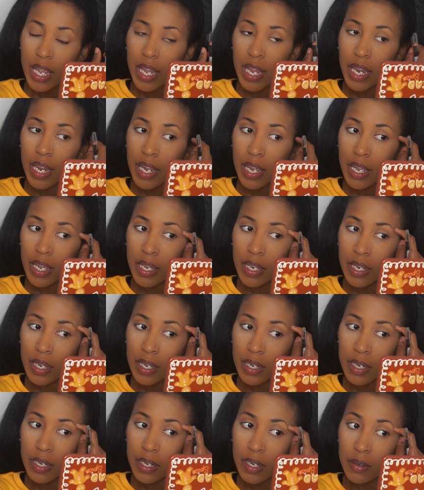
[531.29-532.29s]

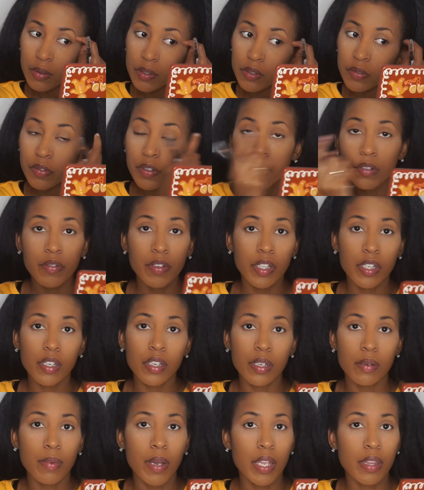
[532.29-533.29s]
and it was really
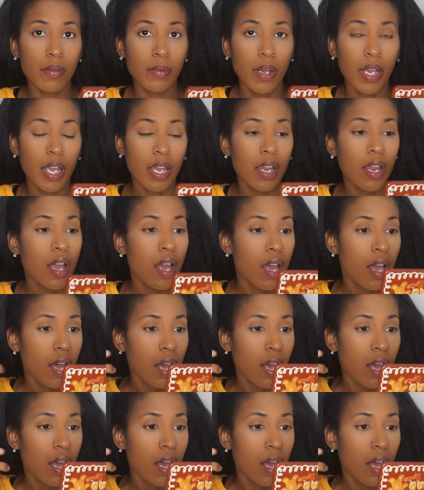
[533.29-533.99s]
good, by the way.